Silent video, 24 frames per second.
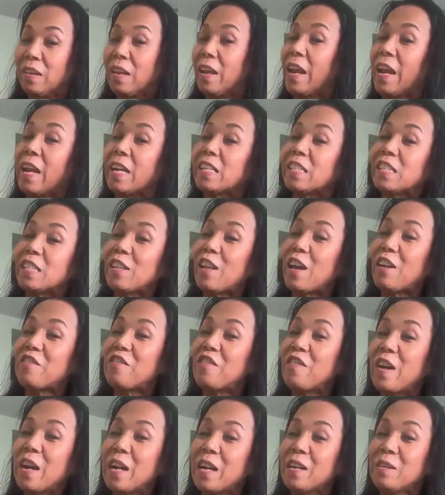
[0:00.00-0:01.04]
And it's a lot of
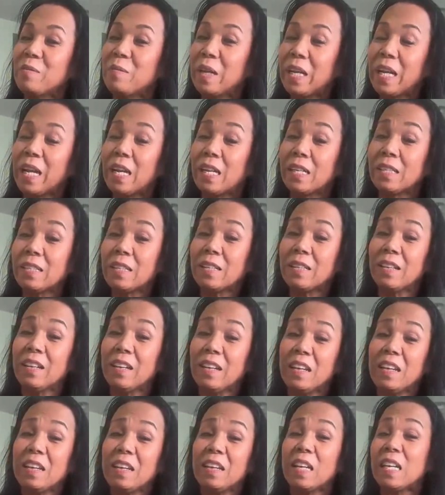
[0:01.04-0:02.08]
fun
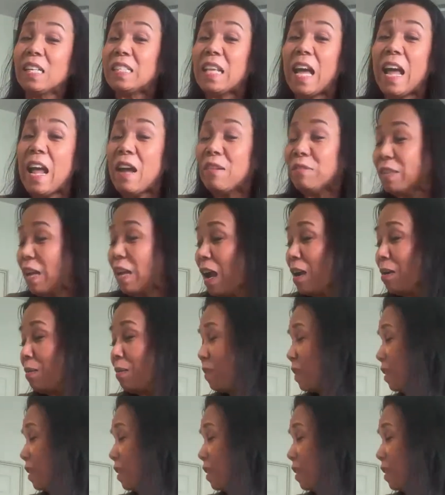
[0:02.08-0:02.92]
because I have time.